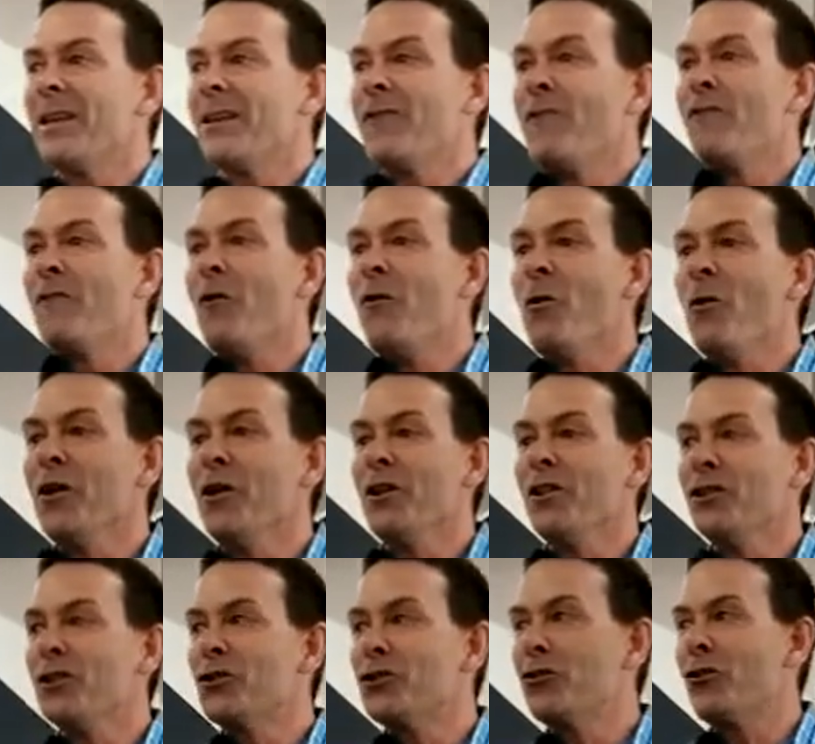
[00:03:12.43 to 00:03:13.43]
fall
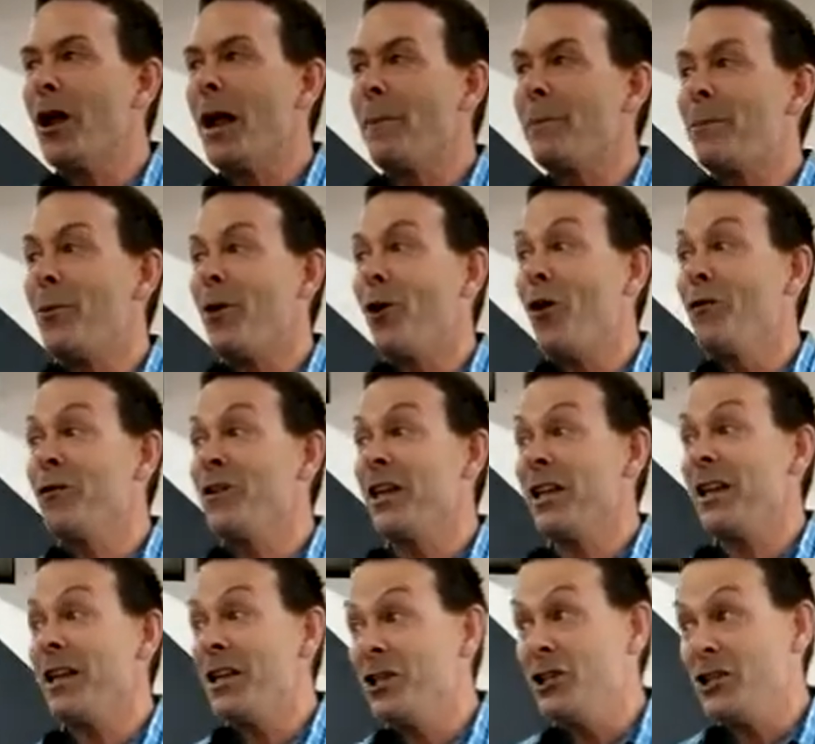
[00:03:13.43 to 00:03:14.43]
into the trap of
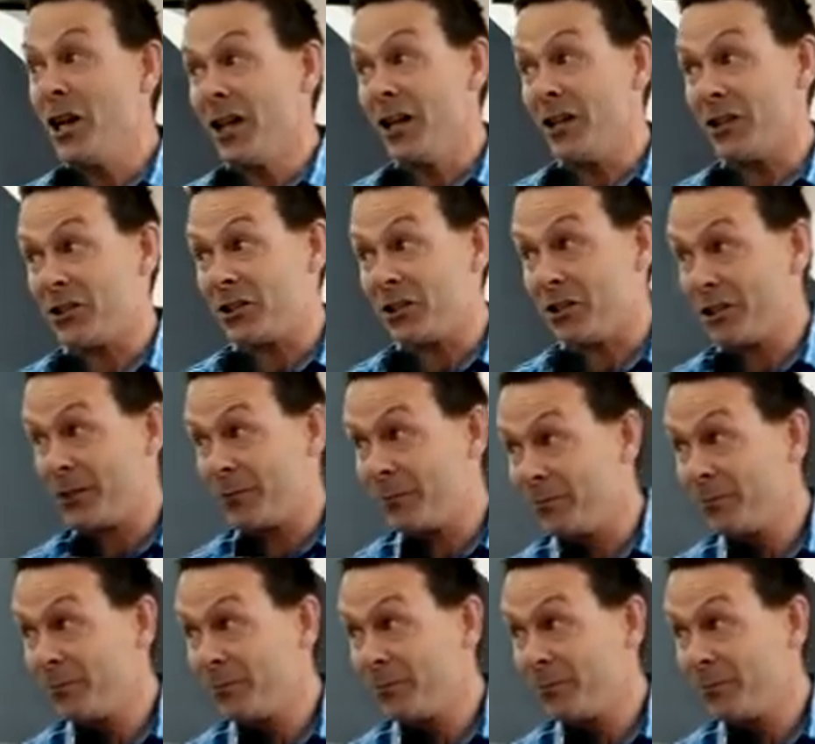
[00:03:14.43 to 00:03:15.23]
getting jealous.